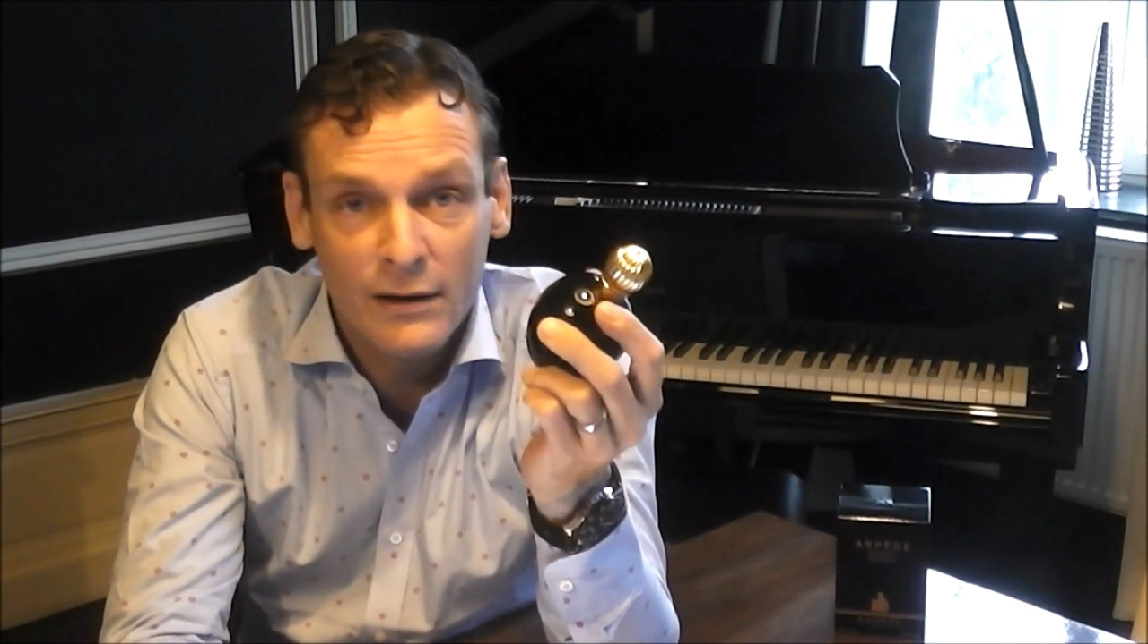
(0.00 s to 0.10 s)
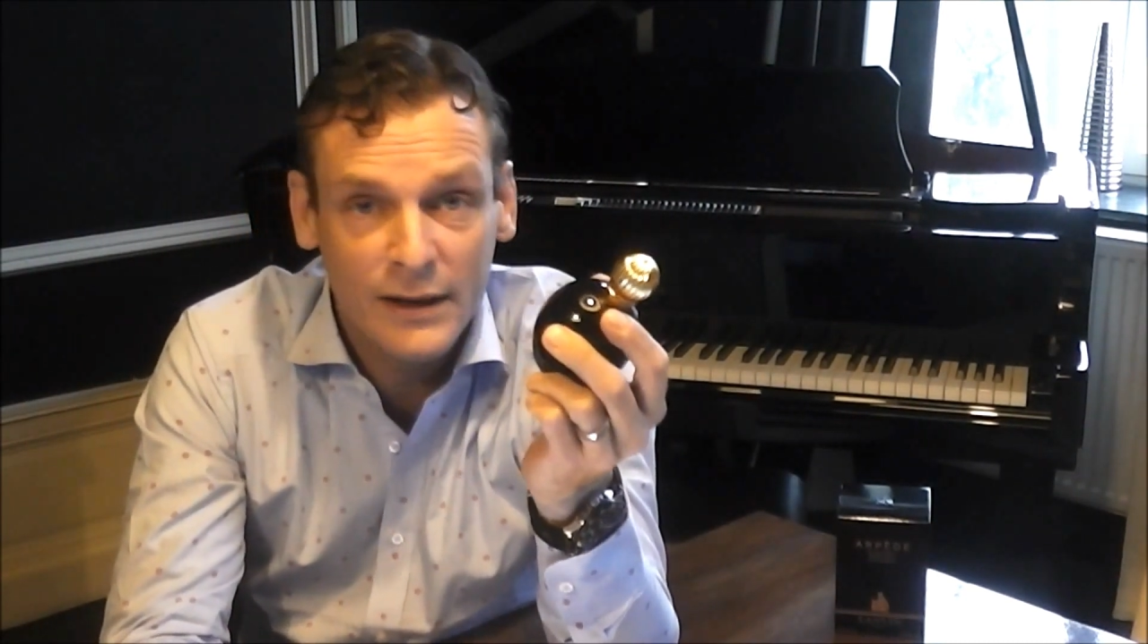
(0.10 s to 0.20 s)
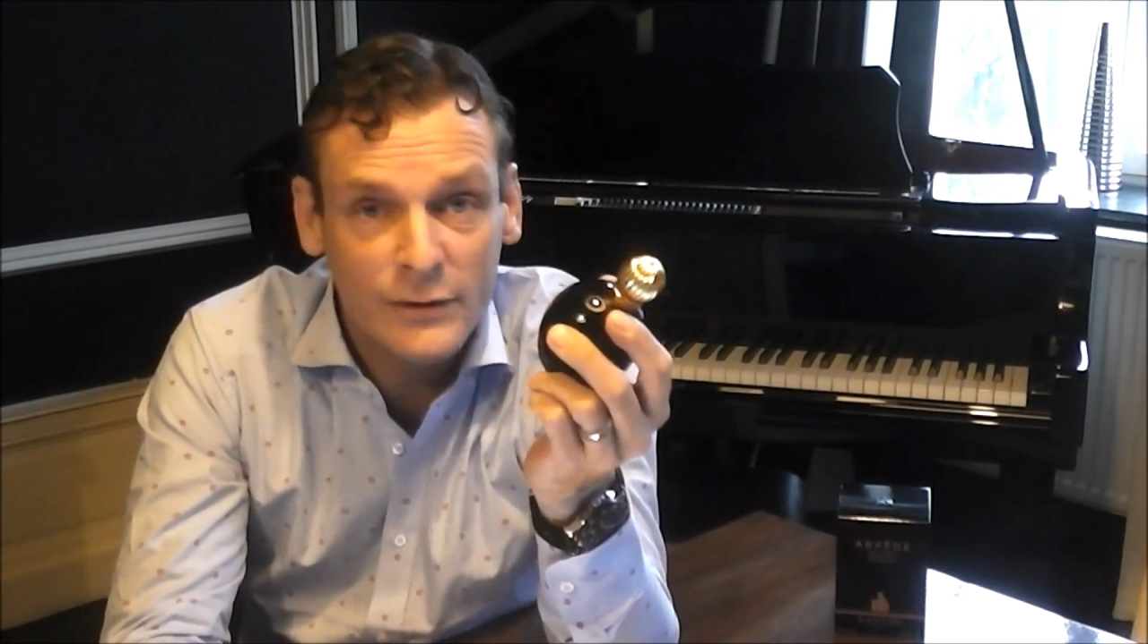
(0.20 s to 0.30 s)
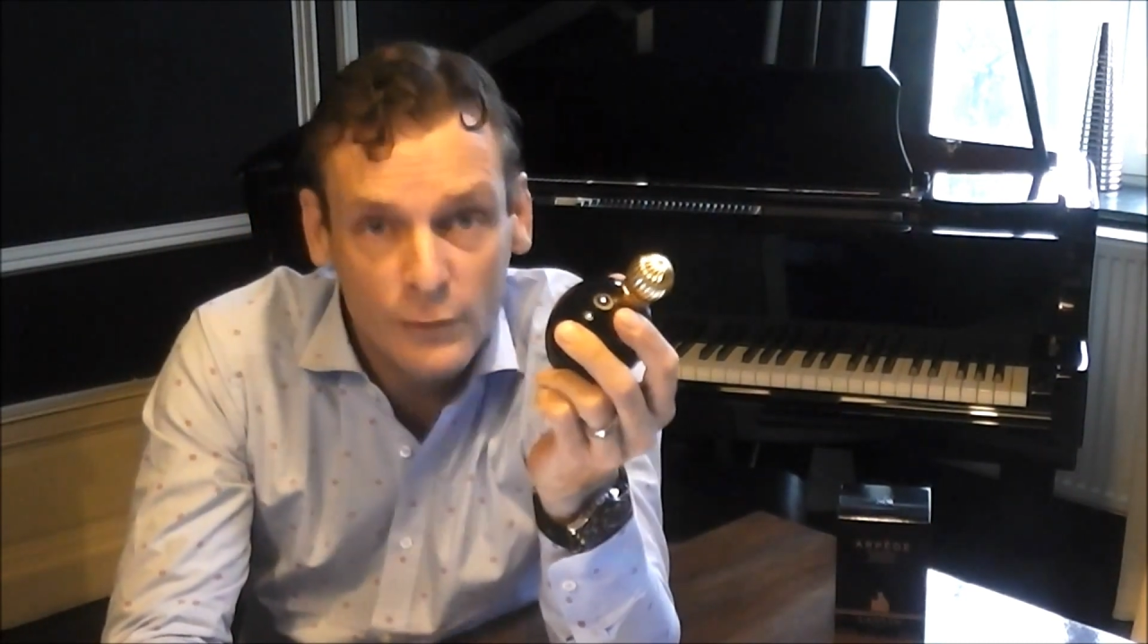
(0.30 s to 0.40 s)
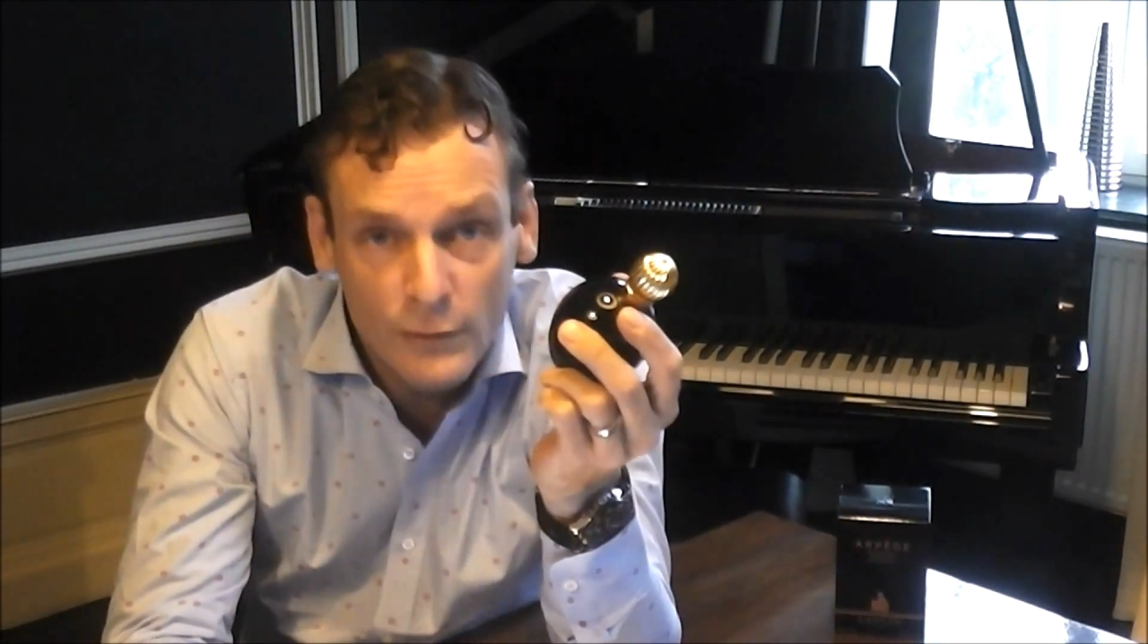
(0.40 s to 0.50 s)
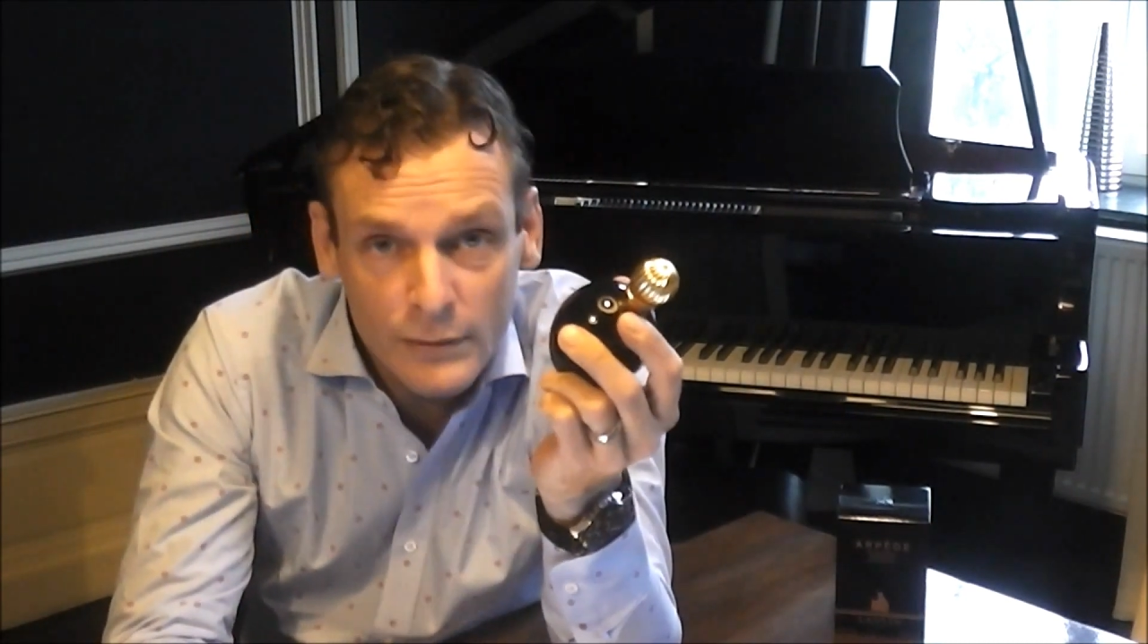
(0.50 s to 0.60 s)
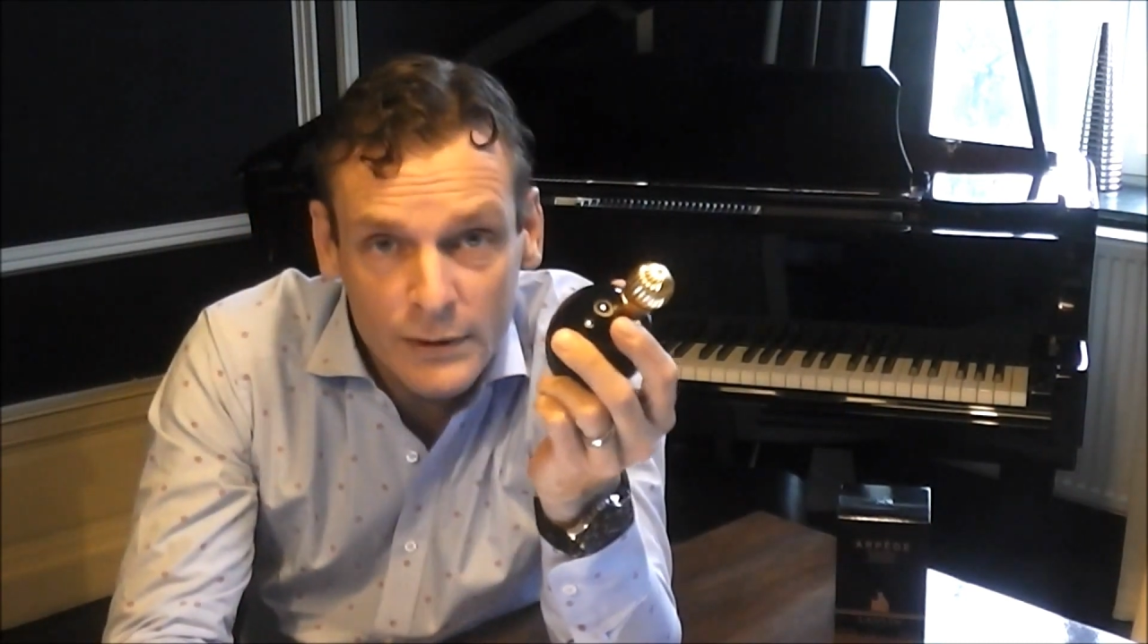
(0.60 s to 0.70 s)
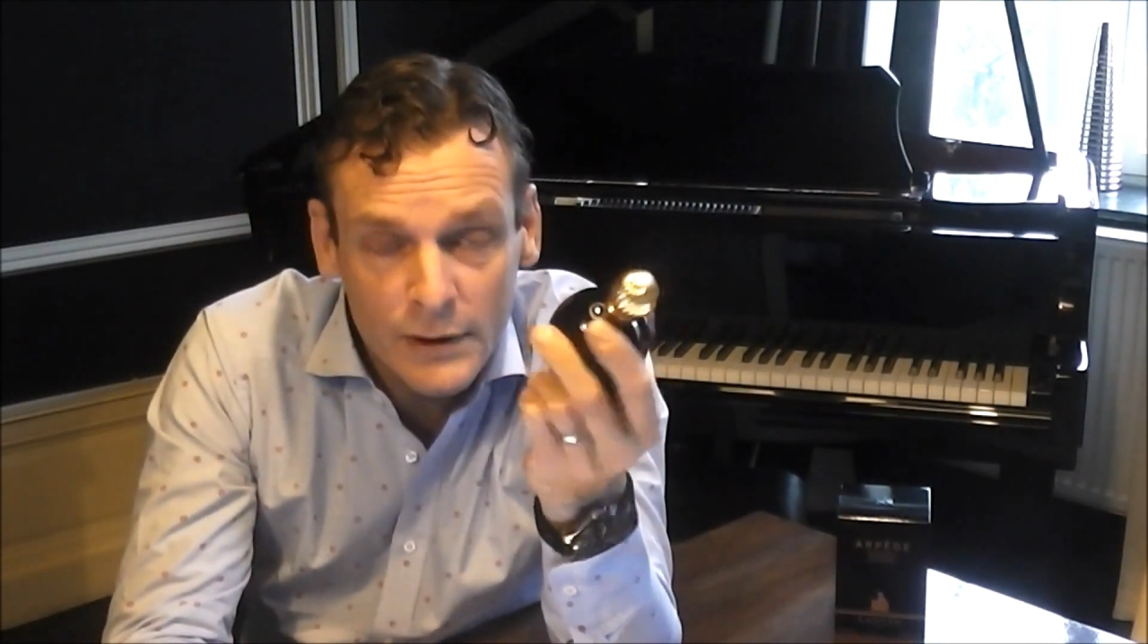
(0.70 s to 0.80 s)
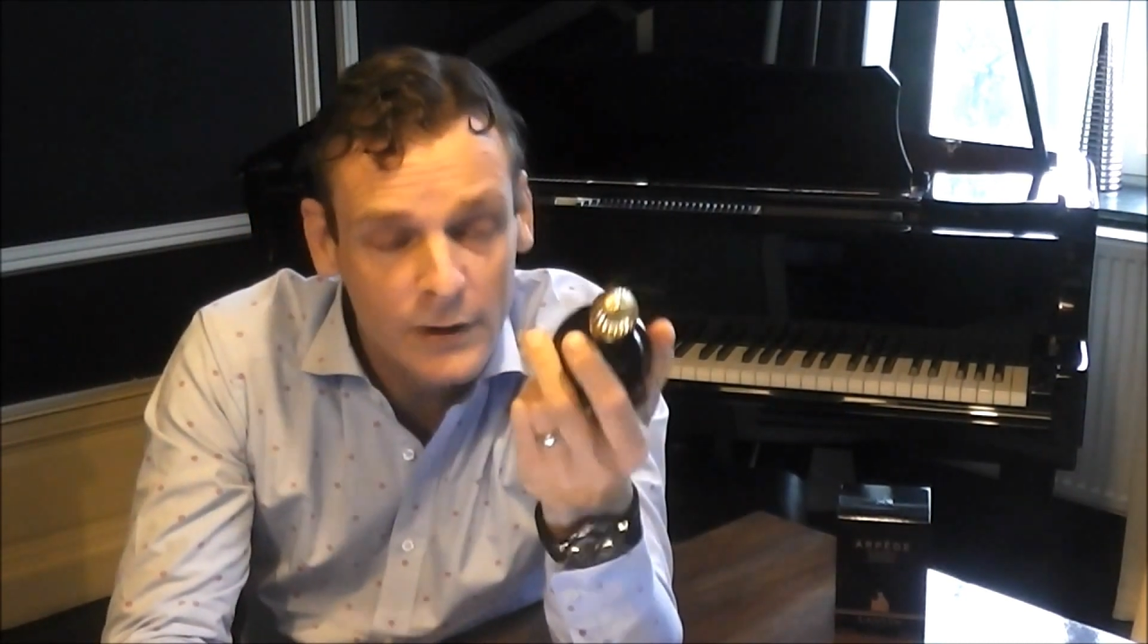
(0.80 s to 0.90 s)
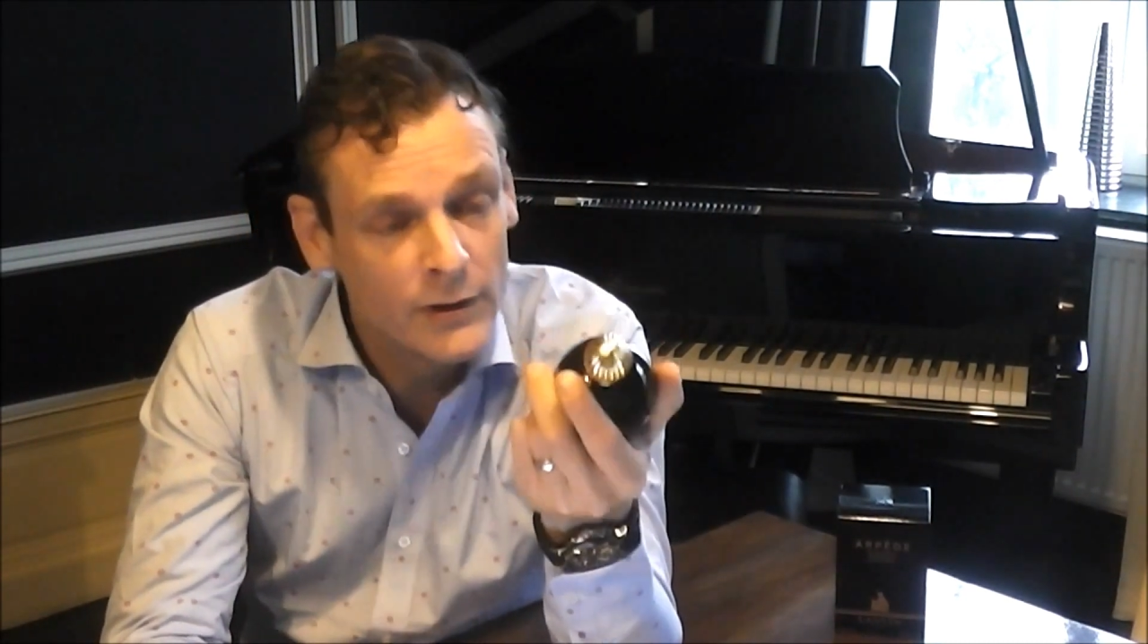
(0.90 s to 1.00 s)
Rateau,